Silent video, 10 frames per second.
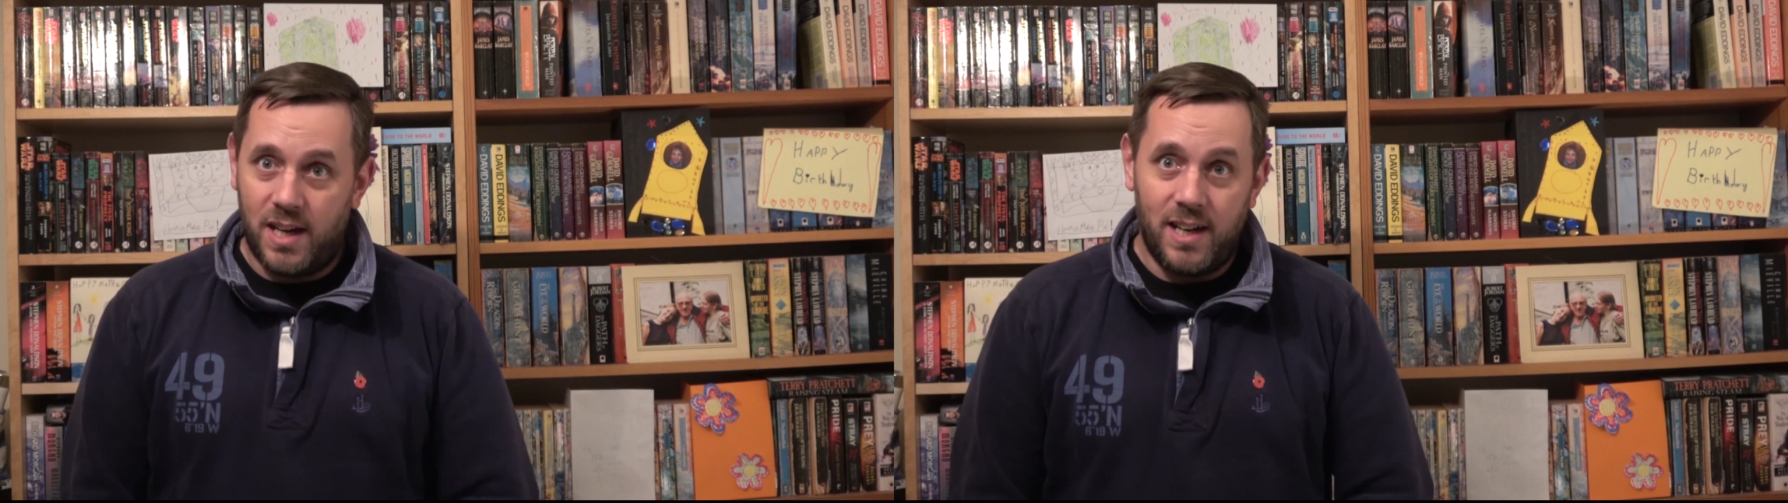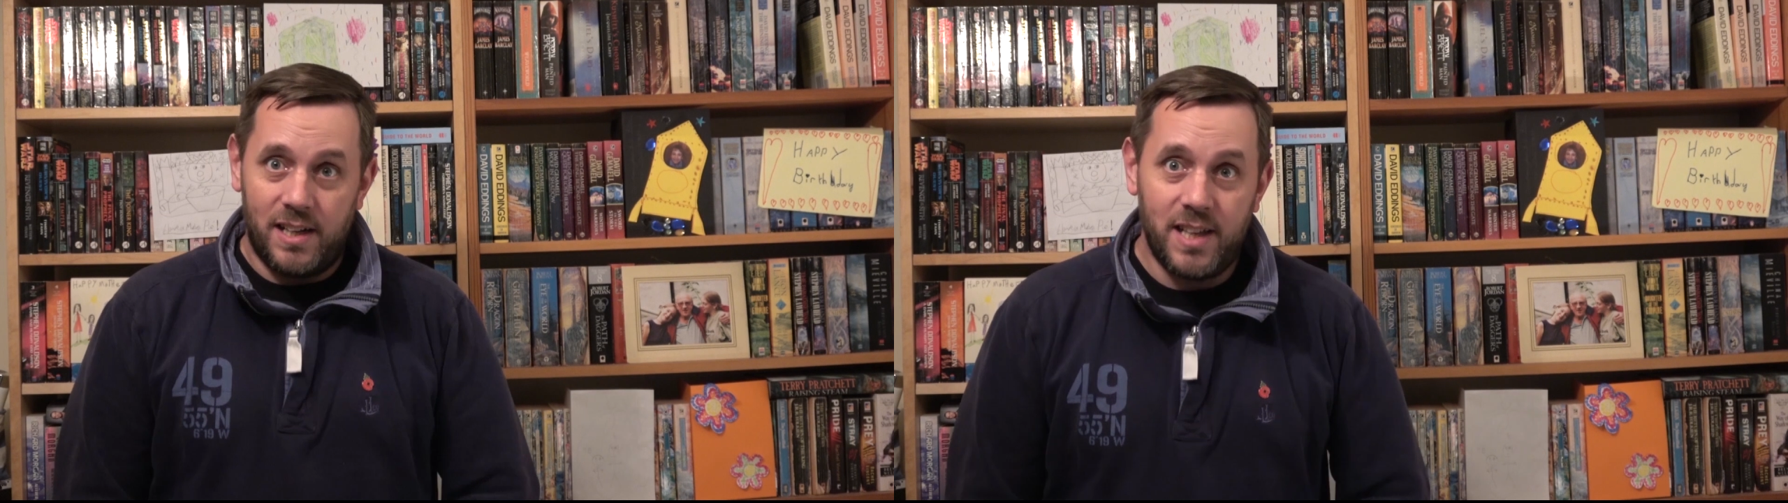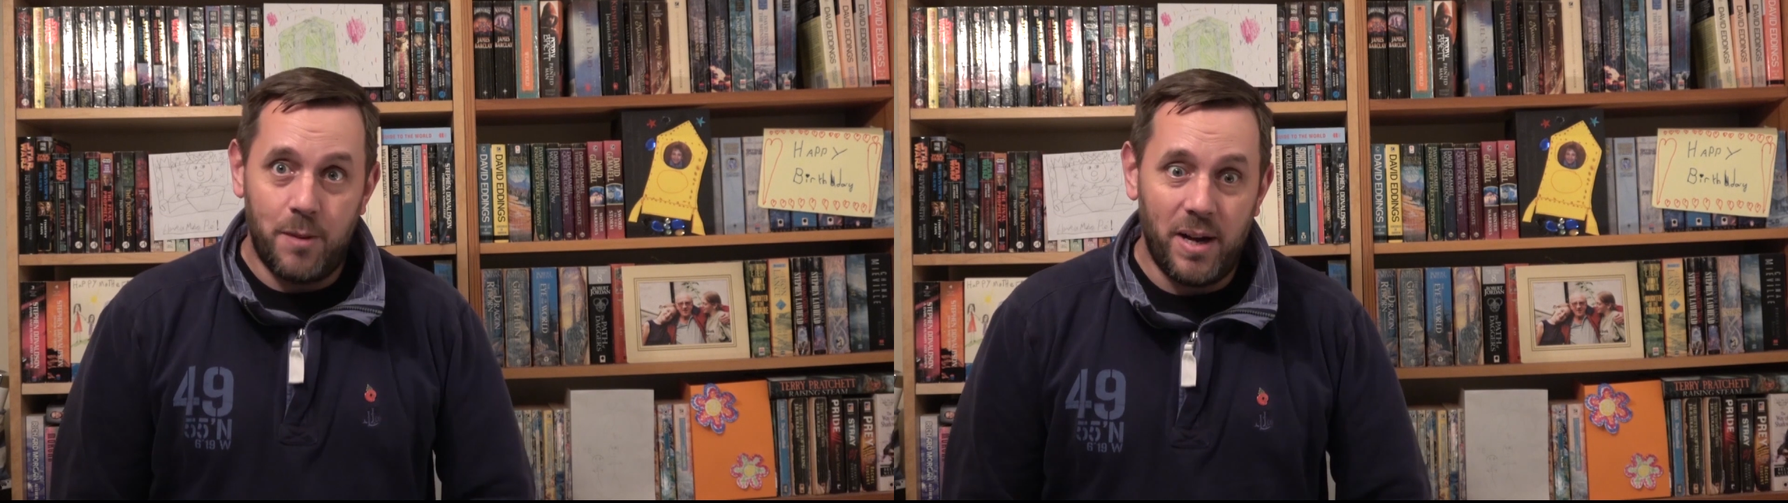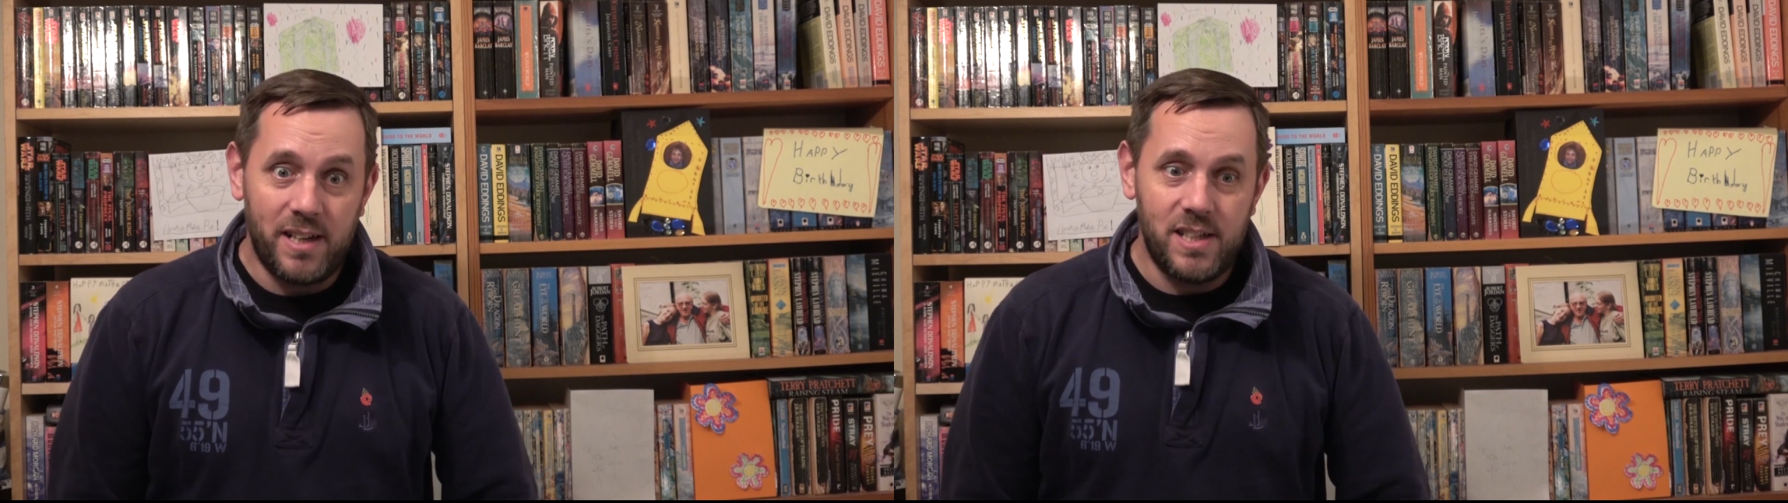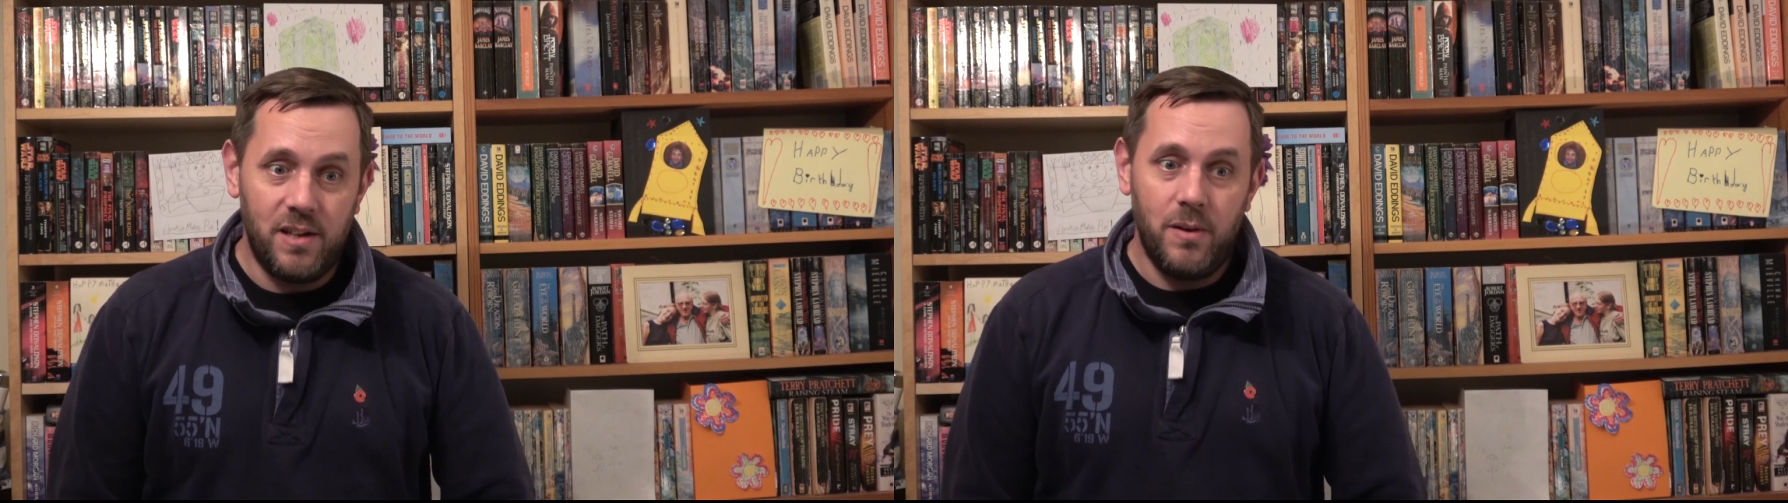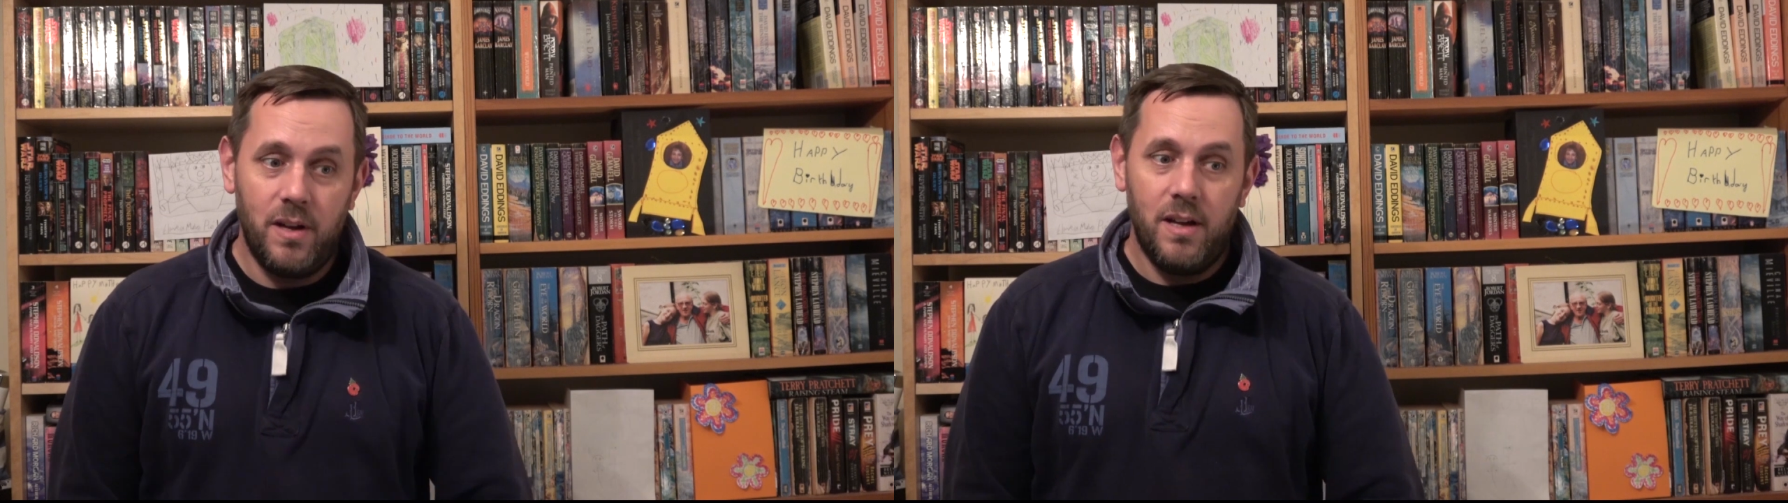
that I'd like to get back to,